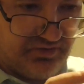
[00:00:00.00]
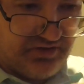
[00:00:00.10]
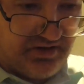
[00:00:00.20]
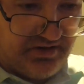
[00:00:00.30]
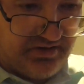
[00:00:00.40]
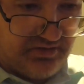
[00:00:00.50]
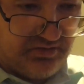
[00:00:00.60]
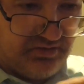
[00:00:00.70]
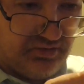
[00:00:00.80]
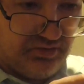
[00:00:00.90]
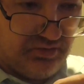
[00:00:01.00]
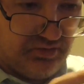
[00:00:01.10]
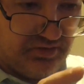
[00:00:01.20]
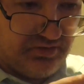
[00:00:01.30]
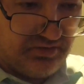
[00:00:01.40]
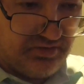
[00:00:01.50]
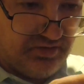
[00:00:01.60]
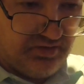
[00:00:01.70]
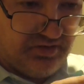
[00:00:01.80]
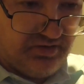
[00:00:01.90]
for diagonal or
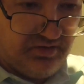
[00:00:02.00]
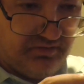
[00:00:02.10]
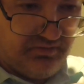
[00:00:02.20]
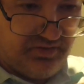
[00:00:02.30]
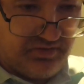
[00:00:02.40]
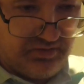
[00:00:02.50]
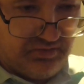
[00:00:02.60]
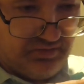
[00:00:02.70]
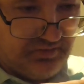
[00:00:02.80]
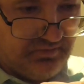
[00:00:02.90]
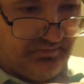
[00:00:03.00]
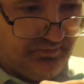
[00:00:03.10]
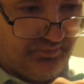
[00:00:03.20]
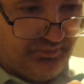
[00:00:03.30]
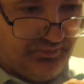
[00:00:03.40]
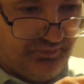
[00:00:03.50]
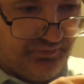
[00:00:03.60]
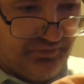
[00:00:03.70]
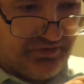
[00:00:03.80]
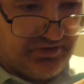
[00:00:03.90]
vertical.
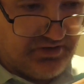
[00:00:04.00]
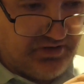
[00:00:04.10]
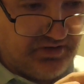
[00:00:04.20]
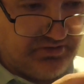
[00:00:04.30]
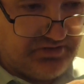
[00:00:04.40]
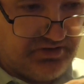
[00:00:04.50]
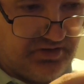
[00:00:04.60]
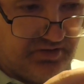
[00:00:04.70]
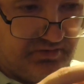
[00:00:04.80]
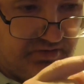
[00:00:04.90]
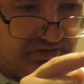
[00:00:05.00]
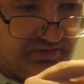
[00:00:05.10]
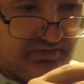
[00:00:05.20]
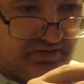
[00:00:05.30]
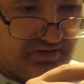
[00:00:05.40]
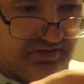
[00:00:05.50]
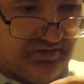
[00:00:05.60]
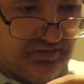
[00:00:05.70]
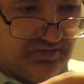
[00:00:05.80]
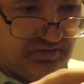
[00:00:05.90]
See, yellow to yellow, red to red.
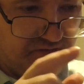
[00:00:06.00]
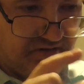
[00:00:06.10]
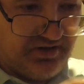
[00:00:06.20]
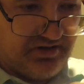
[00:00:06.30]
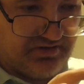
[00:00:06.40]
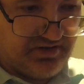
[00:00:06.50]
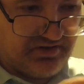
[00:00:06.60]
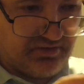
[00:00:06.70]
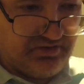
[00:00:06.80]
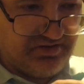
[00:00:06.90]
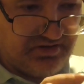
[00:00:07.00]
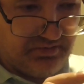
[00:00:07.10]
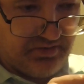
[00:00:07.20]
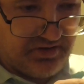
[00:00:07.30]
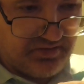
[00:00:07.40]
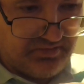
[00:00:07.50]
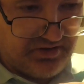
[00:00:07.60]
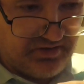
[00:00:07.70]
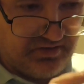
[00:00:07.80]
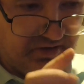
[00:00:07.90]
I guess that's green's the bottom
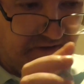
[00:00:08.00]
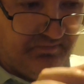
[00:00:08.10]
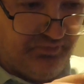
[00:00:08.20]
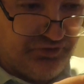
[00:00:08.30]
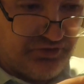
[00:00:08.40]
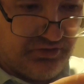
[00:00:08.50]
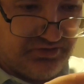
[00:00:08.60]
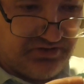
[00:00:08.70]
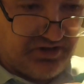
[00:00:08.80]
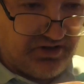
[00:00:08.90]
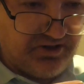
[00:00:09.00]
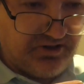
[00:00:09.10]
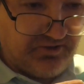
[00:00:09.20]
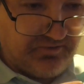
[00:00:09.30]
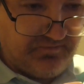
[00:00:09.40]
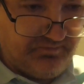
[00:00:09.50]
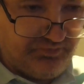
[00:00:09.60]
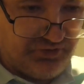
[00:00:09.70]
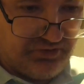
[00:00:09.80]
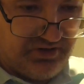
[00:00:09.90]
then. So it's diagonal.
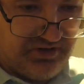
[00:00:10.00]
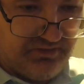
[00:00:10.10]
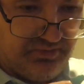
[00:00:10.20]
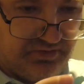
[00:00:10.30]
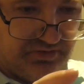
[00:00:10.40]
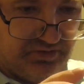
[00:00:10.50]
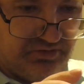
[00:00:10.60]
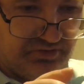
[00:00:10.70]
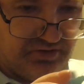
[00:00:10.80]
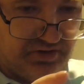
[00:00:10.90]
So I need to put those